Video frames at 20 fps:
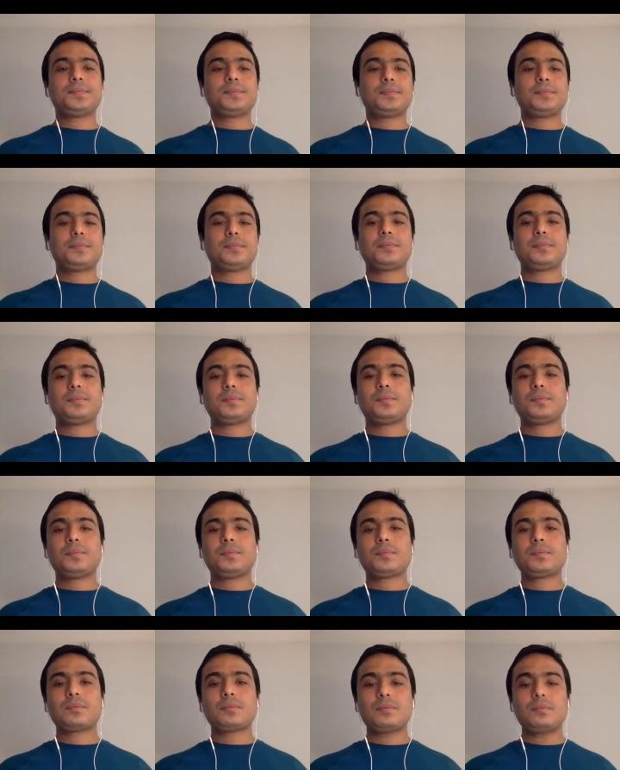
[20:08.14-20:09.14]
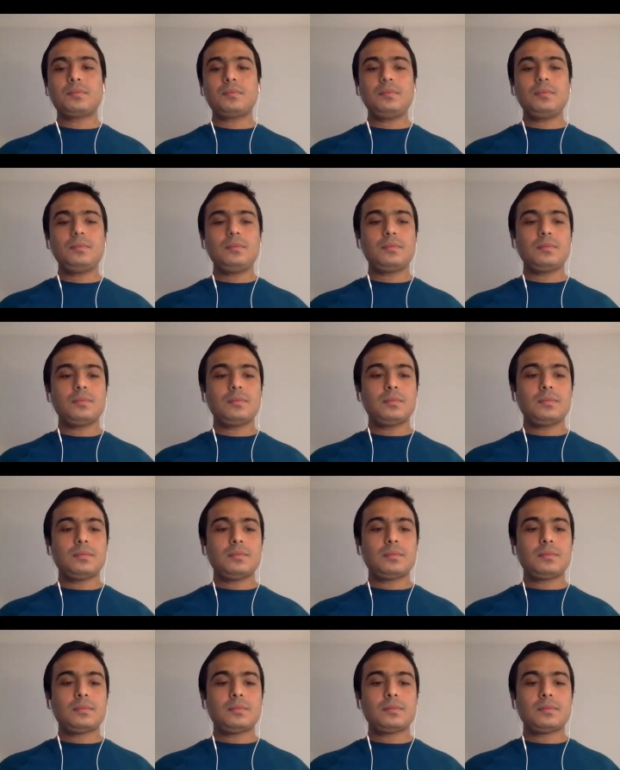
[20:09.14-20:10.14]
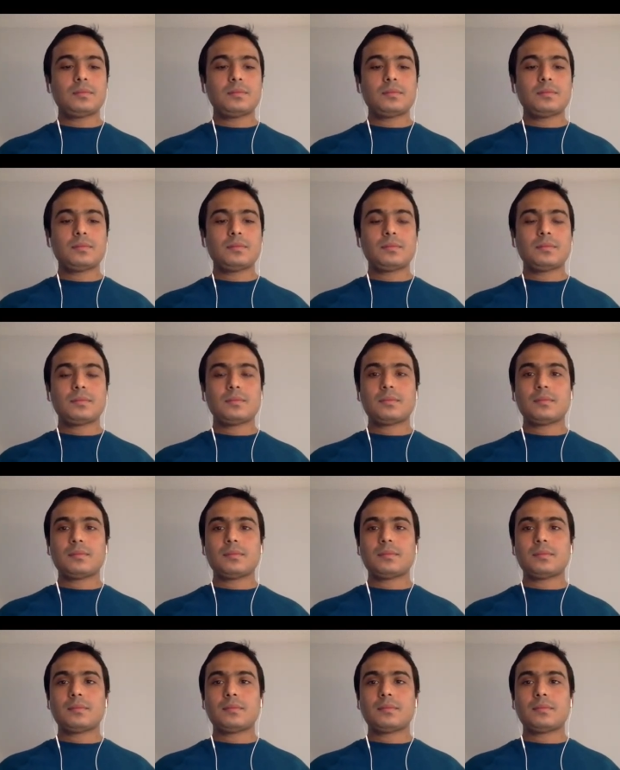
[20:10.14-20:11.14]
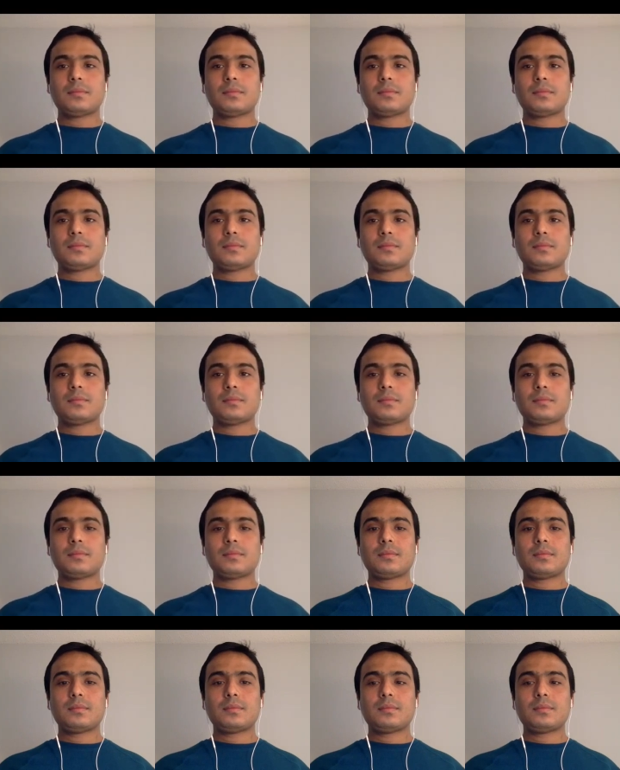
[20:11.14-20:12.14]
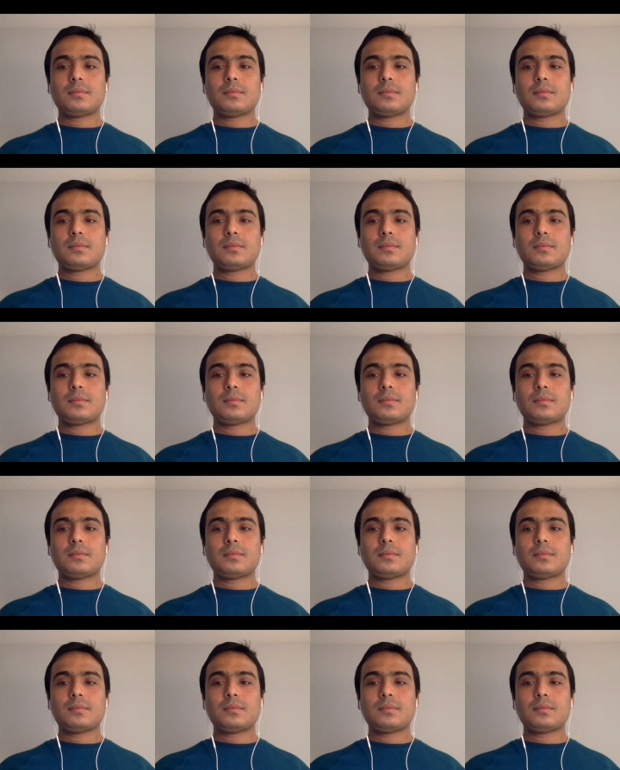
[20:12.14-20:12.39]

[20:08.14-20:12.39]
No one is speaking in this clip.